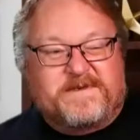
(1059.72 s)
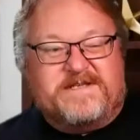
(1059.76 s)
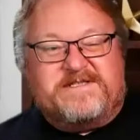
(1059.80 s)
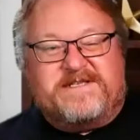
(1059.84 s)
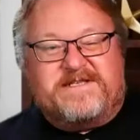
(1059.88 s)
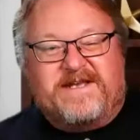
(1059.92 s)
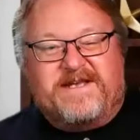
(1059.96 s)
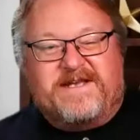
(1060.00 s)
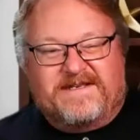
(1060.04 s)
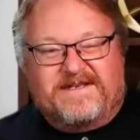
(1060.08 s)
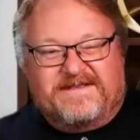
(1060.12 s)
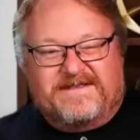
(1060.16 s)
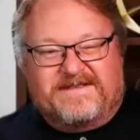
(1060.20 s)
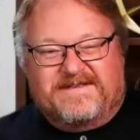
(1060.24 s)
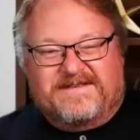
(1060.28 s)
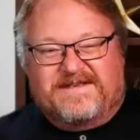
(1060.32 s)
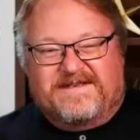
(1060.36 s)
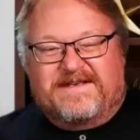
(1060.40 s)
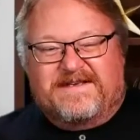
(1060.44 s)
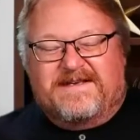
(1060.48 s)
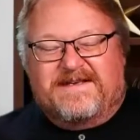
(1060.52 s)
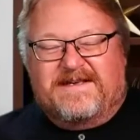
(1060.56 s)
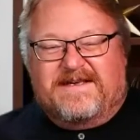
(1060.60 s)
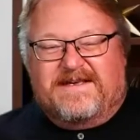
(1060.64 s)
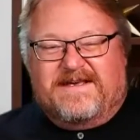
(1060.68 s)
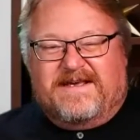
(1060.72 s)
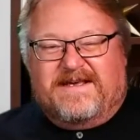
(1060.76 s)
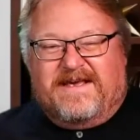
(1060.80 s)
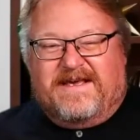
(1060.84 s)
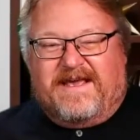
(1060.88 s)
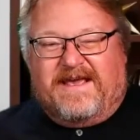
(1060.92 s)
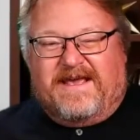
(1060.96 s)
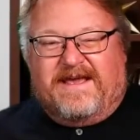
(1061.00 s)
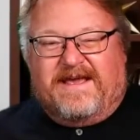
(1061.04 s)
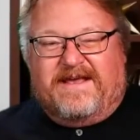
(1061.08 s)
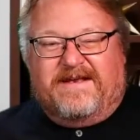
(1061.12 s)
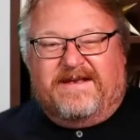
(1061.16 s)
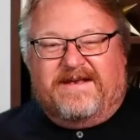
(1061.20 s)
debt.
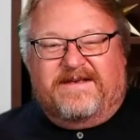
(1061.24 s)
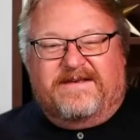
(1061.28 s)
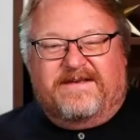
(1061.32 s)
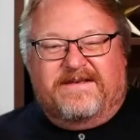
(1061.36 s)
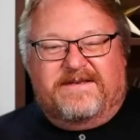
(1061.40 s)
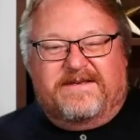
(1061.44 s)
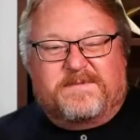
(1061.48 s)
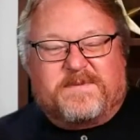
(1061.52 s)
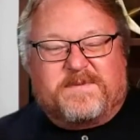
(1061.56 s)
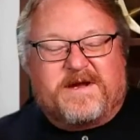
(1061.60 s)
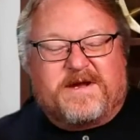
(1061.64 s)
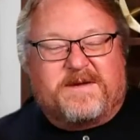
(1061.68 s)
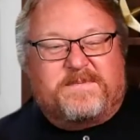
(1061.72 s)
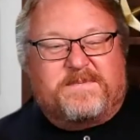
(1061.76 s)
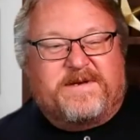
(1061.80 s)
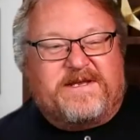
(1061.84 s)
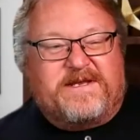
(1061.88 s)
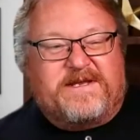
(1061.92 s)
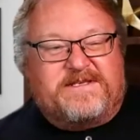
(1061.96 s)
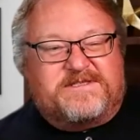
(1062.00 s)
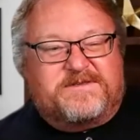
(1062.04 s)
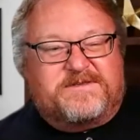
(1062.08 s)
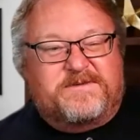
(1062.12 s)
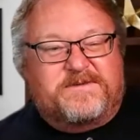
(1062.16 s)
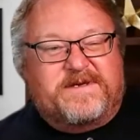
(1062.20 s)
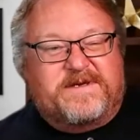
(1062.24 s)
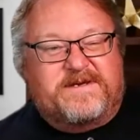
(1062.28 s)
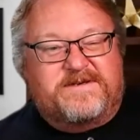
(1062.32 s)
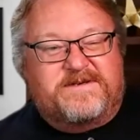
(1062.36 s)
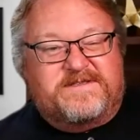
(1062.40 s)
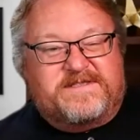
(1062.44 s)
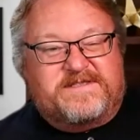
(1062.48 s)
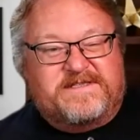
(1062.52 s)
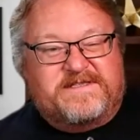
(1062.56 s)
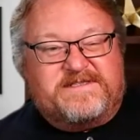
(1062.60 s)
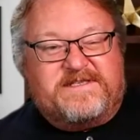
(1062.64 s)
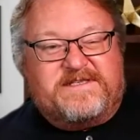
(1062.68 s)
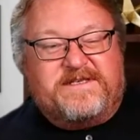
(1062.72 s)
And the property is
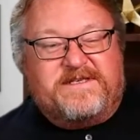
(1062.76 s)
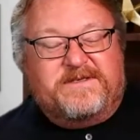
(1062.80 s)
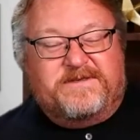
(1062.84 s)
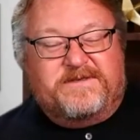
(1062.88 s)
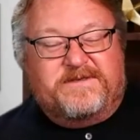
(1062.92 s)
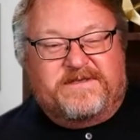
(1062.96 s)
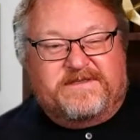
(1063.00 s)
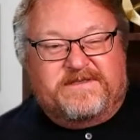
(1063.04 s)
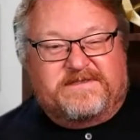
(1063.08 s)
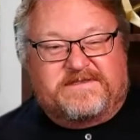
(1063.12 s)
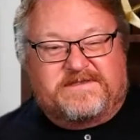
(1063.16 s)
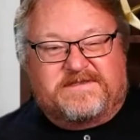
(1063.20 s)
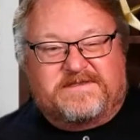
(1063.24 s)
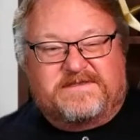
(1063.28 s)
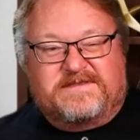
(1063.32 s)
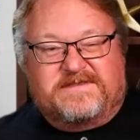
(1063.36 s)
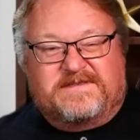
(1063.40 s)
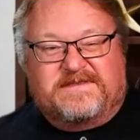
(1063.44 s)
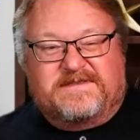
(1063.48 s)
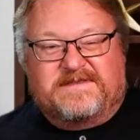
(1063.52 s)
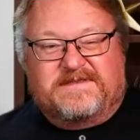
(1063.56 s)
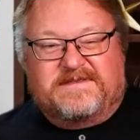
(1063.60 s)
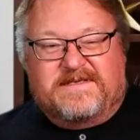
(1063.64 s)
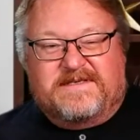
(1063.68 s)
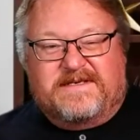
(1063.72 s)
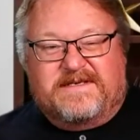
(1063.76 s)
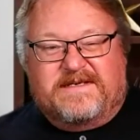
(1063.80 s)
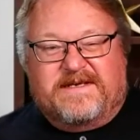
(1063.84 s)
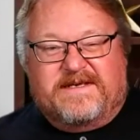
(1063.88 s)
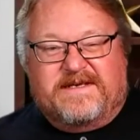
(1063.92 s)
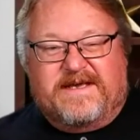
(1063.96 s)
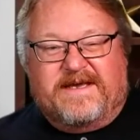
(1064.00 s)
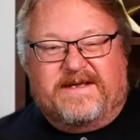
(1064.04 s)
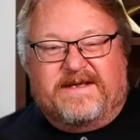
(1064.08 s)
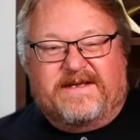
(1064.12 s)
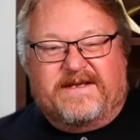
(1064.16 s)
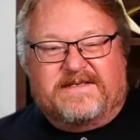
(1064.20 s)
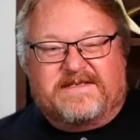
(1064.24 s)
360 units.
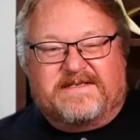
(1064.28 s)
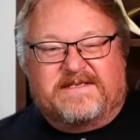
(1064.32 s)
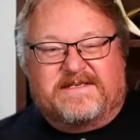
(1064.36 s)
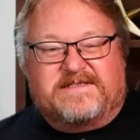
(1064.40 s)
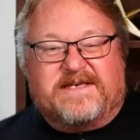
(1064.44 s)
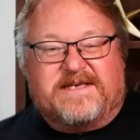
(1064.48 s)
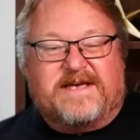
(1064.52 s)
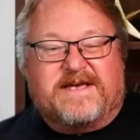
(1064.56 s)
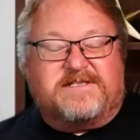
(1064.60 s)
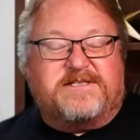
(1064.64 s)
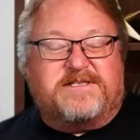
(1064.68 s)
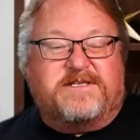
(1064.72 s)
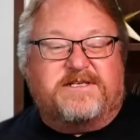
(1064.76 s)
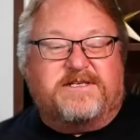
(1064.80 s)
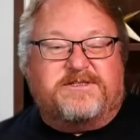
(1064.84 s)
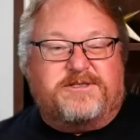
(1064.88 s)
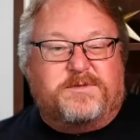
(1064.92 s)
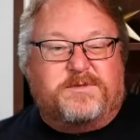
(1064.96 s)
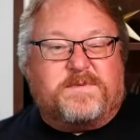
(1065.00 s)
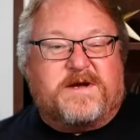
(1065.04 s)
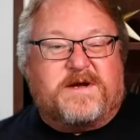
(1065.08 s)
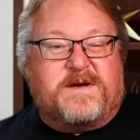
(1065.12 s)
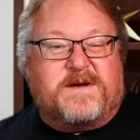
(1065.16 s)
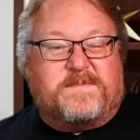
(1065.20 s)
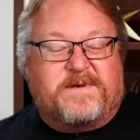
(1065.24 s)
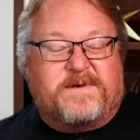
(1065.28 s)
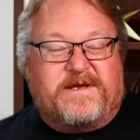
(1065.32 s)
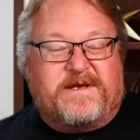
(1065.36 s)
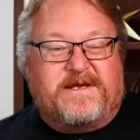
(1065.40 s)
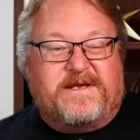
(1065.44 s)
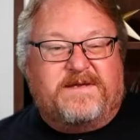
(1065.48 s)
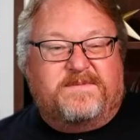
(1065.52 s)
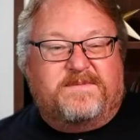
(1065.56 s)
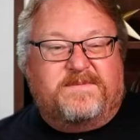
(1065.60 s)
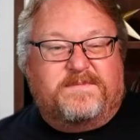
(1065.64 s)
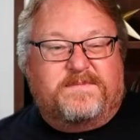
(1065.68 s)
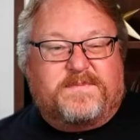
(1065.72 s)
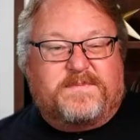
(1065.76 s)
And it's actually a two
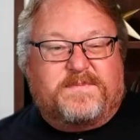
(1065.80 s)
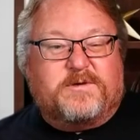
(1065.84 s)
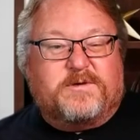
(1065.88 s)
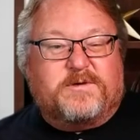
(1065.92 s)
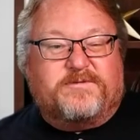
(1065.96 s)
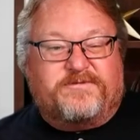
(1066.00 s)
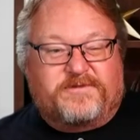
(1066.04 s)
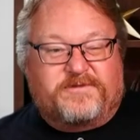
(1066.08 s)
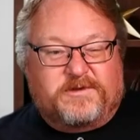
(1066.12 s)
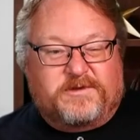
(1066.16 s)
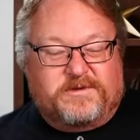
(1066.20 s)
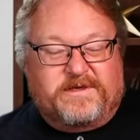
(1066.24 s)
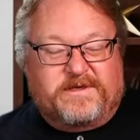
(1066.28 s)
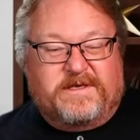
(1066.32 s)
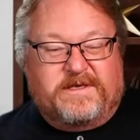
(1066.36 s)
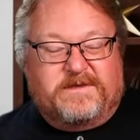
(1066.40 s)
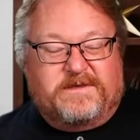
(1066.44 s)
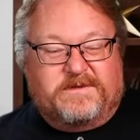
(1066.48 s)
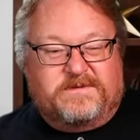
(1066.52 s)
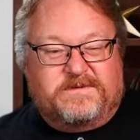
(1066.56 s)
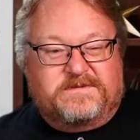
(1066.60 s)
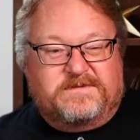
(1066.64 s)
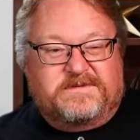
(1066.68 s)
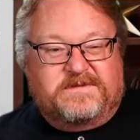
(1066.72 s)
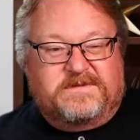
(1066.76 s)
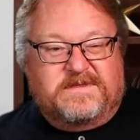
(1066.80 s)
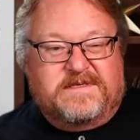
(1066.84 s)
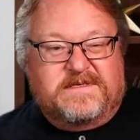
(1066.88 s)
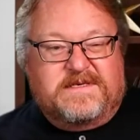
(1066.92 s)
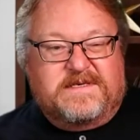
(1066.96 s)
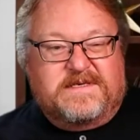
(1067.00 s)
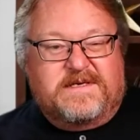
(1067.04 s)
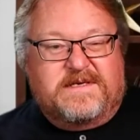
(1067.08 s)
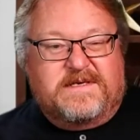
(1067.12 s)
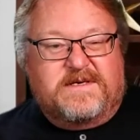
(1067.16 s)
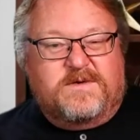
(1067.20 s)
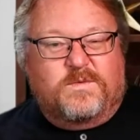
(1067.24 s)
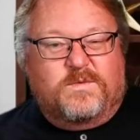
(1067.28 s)
property portfolio.
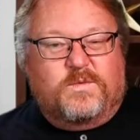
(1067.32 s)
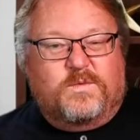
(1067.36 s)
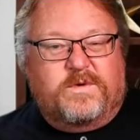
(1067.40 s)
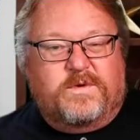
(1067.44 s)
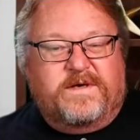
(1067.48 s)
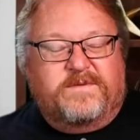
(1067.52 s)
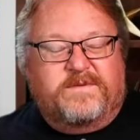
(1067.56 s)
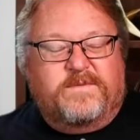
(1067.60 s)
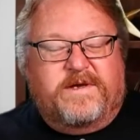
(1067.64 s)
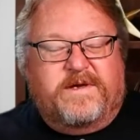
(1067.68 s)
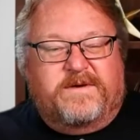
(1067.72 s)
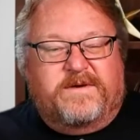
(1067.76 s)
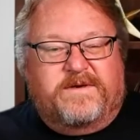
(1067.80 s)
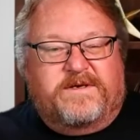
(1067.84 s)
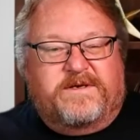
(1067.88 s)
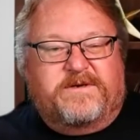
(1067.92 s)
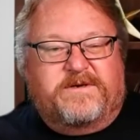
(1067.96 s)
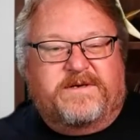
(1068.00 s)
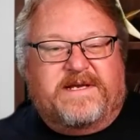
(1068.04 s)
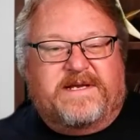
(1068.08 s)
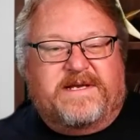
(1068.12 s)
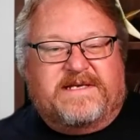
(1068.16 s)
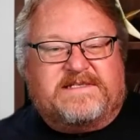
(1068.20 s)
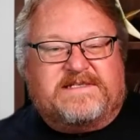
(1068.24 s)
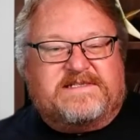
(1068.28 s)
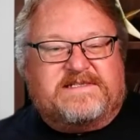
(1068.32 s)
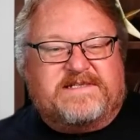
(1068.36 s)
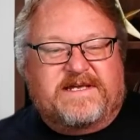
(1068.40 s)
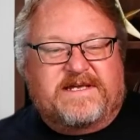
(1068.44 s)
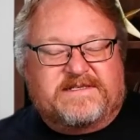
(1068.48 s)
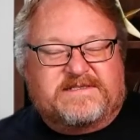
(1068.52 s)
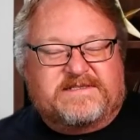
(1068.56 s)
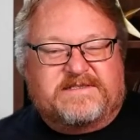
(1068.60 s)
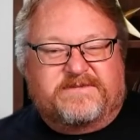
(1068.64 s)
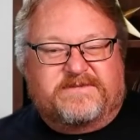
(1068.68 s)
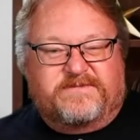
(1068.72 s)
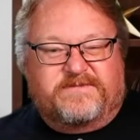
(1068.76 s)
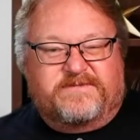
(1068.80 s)
One, we were doing
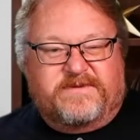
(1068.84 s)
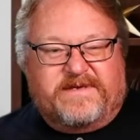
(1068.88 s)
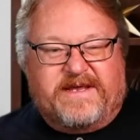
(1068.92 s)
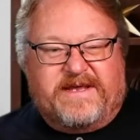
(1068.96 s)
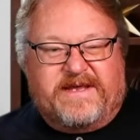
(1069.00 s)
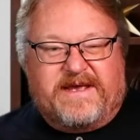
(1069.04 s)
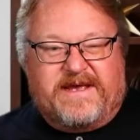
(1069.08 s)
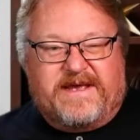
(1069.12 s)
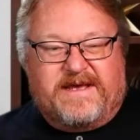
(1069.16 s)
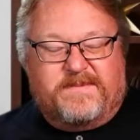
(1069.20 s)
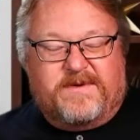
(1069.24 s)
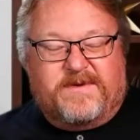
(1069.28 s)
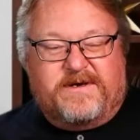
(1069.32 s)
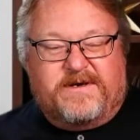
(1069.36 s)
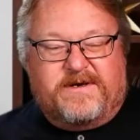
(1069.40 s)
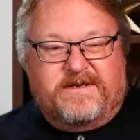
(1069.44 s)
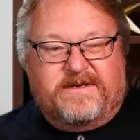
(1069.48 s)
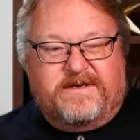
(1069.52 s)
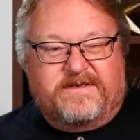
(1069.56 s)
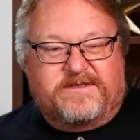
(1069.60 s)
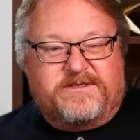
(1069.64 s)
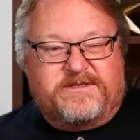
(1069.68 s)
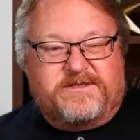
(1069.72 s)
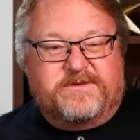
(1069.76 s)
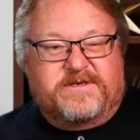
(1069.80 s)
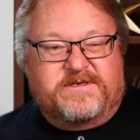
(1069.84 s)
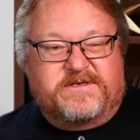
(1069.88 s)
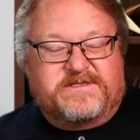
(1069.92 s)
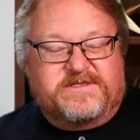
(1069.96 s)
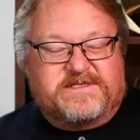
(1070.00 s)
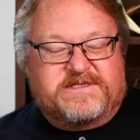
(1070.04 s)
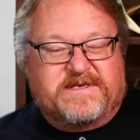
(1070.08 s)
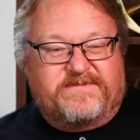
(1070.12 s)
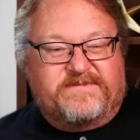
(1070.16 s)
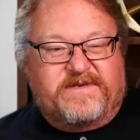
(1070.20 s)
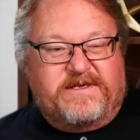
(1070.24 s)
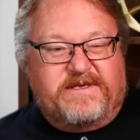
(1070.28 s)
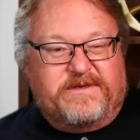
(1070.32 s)
extensive rehab on
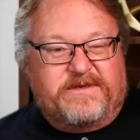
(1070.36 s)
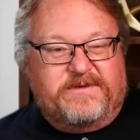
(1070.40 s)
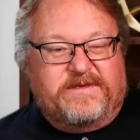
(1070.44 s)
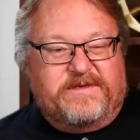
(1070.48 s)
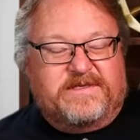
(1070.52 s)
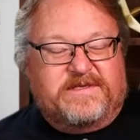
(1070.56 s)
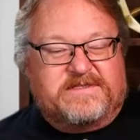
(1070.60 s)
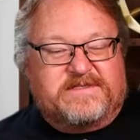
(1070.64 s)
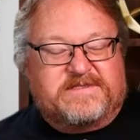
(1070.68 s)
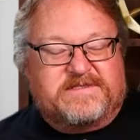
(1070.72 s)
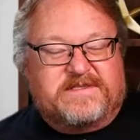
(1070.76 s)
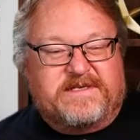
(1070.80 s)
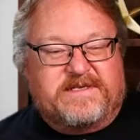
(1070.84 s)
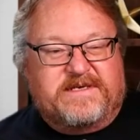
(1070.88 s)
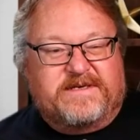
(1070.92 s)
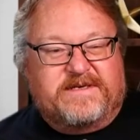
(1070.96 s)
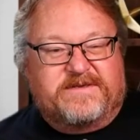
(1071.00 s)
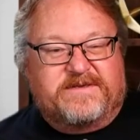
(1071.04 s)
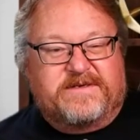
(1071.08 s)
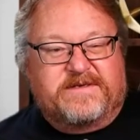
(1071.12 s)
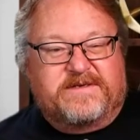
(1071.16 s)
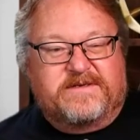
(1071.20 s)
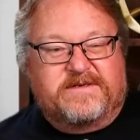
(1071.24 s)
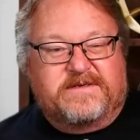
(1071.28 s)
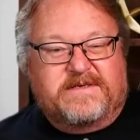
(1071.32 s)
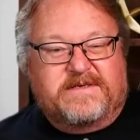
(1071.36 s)
270 units. The other